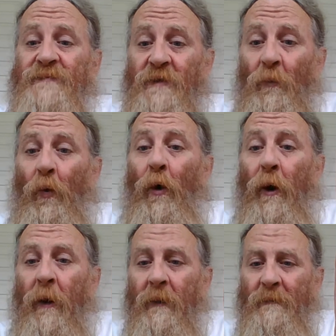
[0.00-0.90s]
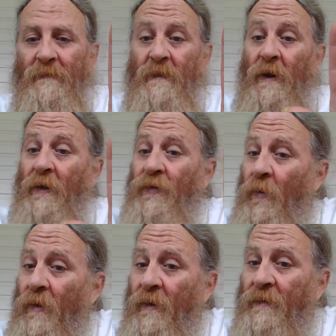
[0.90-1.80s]
somewhere. Other
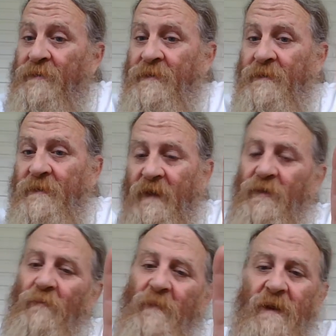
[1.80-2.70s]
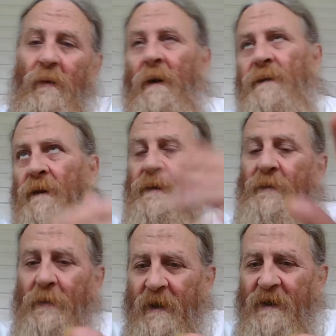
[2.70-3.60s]
words, I don't mean go out in a
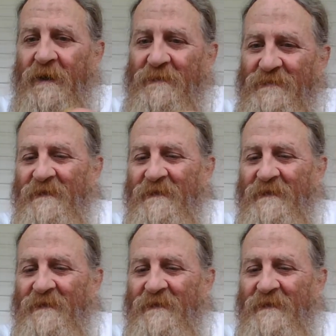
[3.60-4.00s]
literal cave,